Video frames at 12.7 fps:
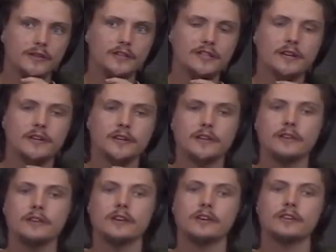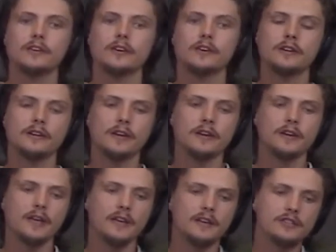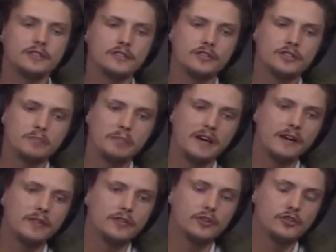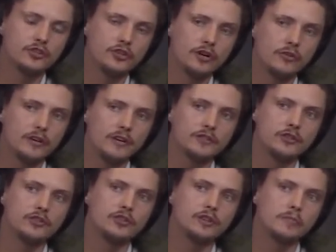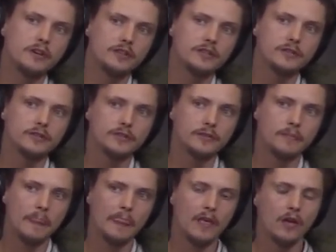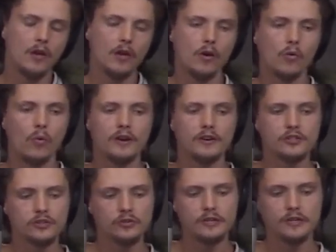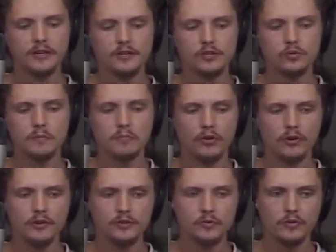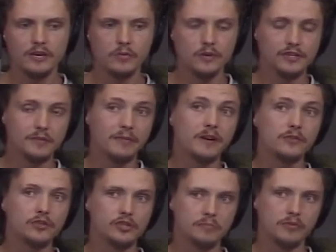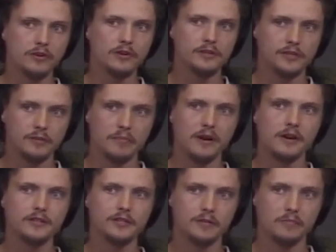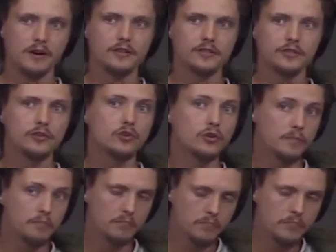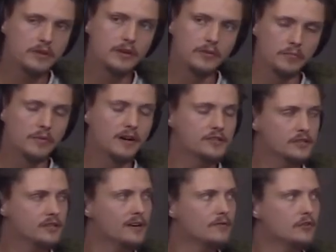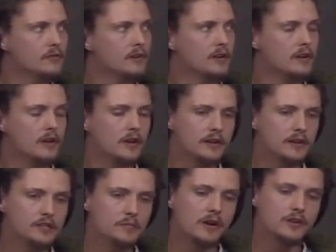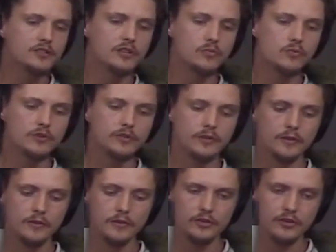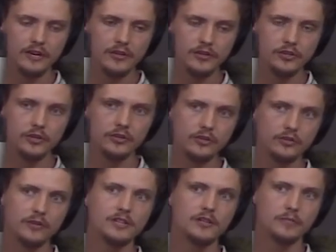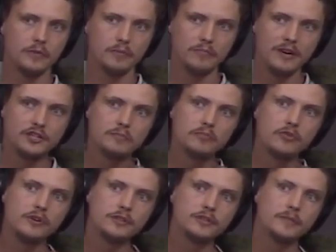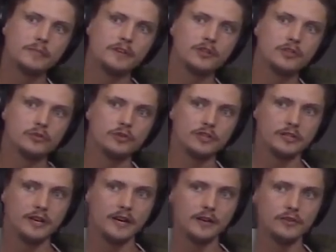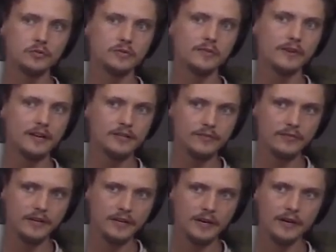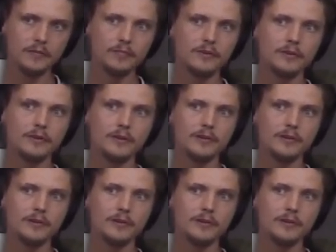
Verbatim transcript: Exactly. Yeah. The, in, in ancient Japan, the judokas, the judo masters, mm-hmm. when the student got to a point where he was about to surpass, surpass the master or be on the master's level, this master would trigger certain uh, pressure points in the student's neck to effectively kill him.